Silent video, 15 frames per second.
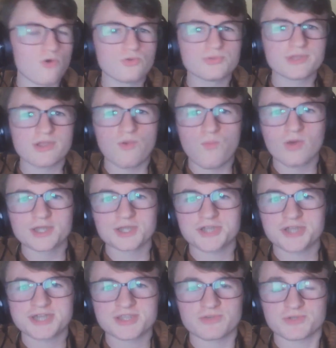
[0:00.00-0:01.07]
only want to
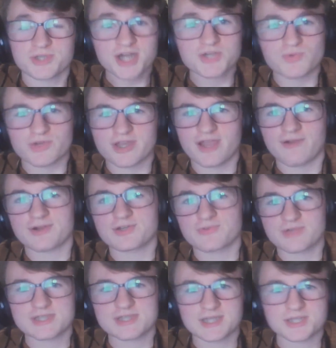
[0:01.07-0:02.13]
change their sexual
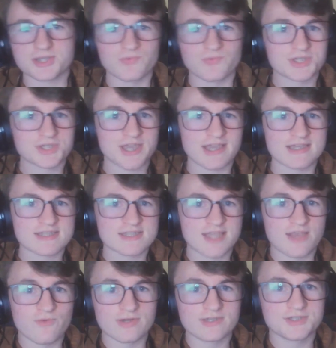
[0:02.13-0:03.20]
characteristics, in which case
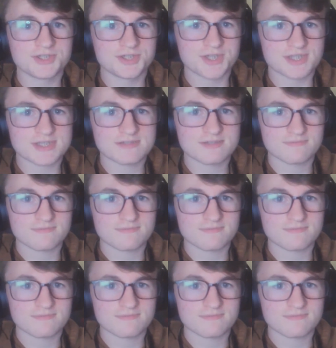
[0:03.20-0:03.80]
they would just